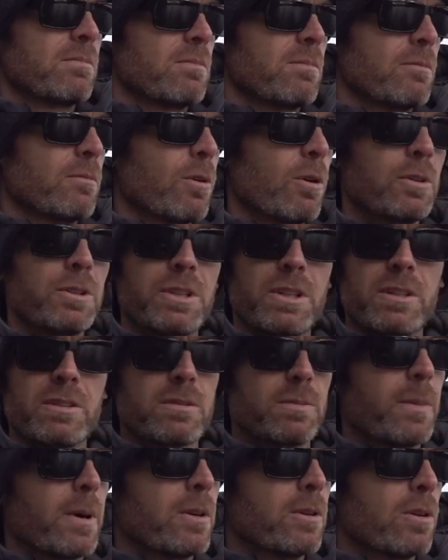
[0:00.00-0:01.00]
rolled it
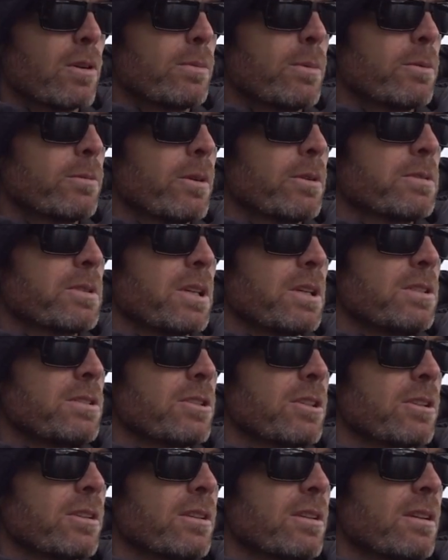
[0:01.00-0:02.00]
into my normal
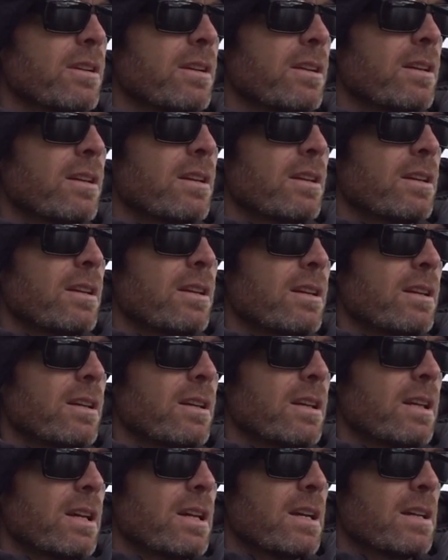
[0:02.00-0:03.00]
rotation.
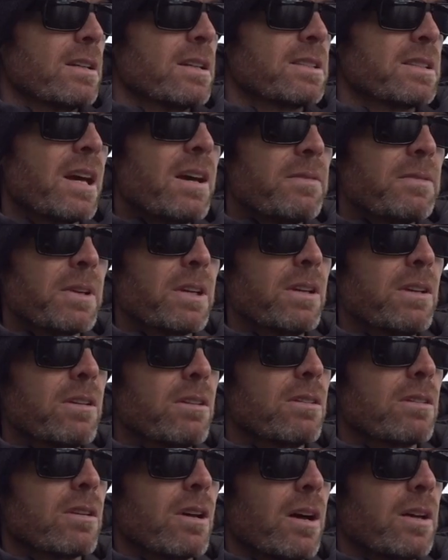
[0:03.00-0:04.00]
And it's heavy,
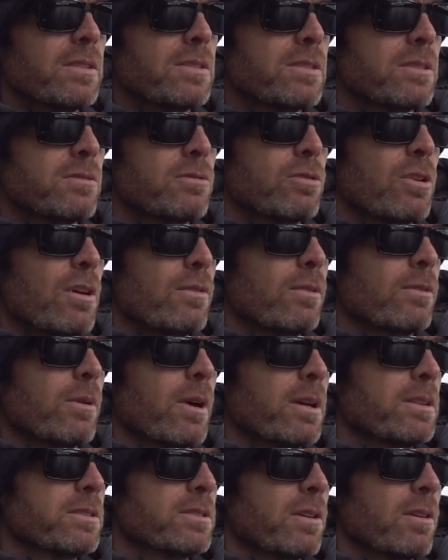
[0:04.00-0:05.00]
as travel
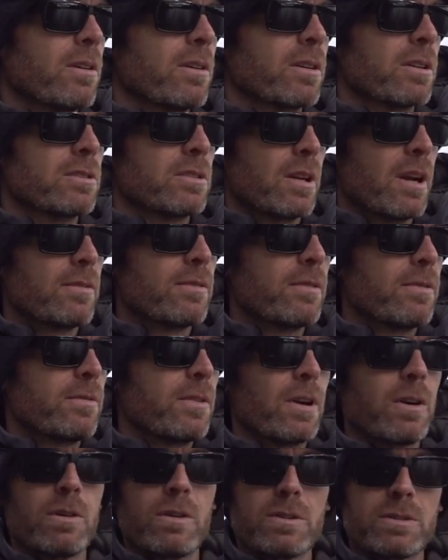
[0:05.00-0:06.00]
rods are, because you have the
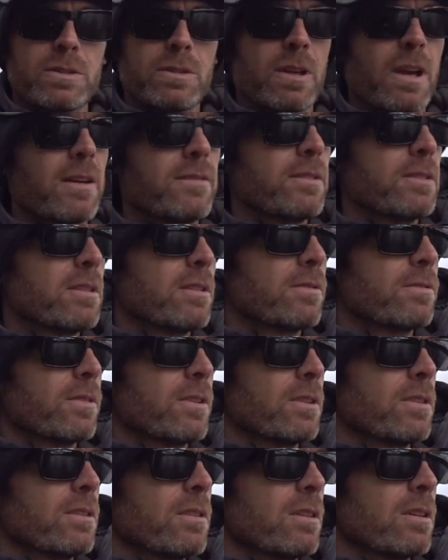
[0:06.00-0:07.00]
ferrules and you have the
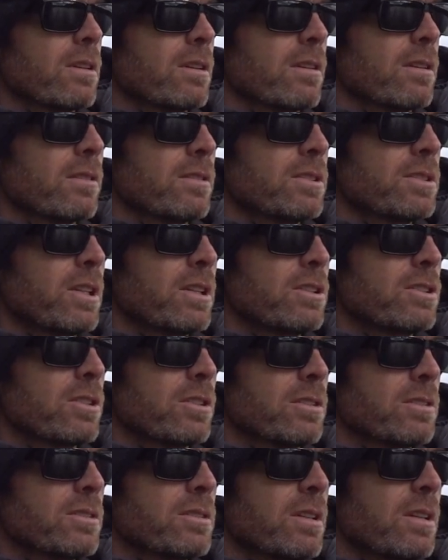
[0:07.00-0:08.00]
different
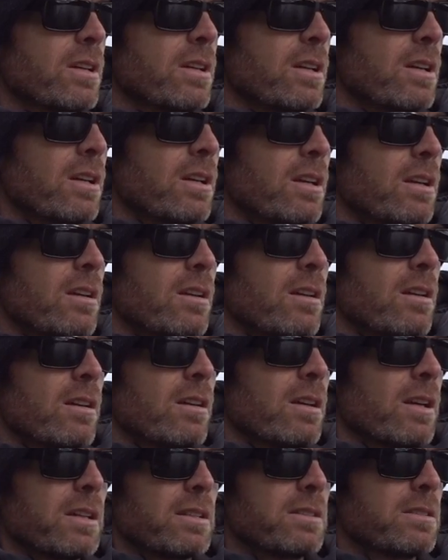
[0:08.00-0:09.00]
sections.
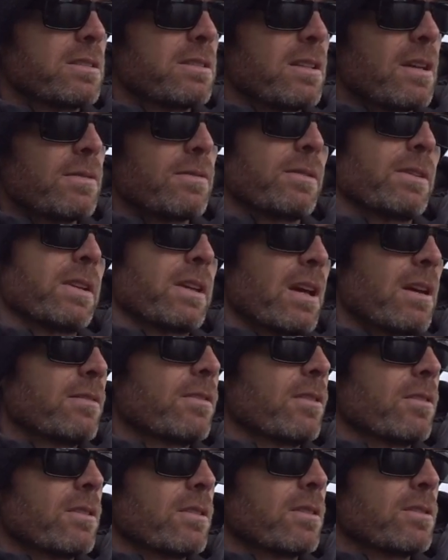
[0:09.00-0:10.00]
It's definitely
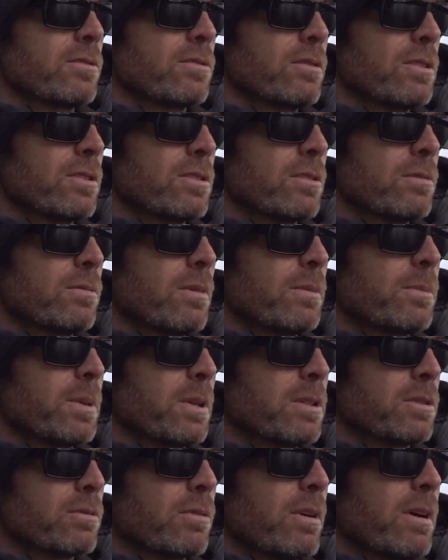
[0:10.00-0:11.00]
heavier than a traditional
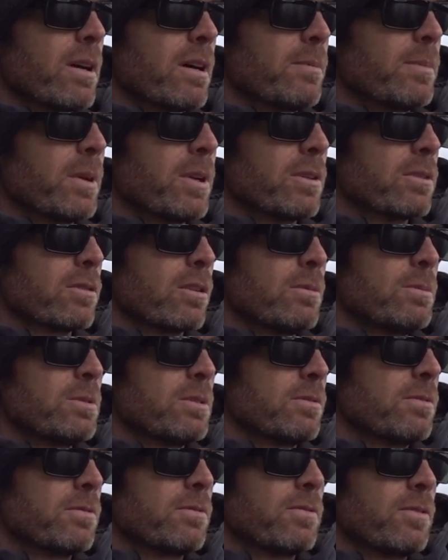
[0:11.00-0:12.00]
one-piece rod. But in terms
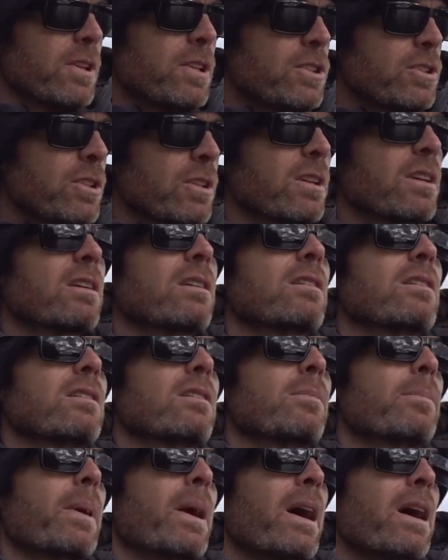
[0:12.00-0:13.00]
of fishing it, and
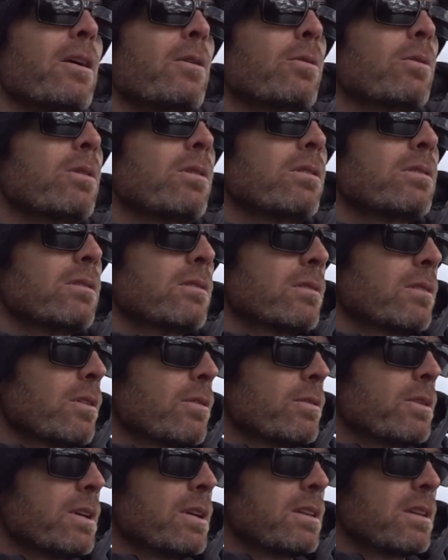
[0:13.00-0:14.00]
the power, the
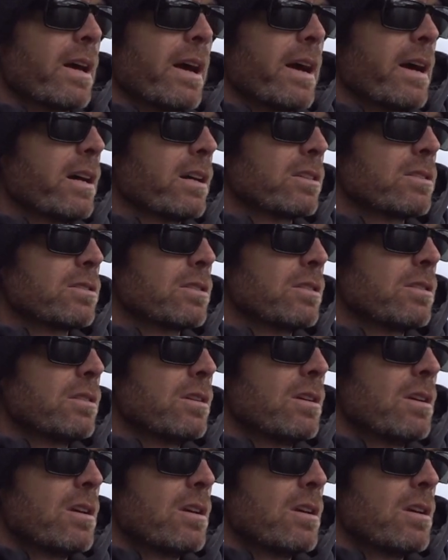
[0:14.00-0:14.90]
loading, the action,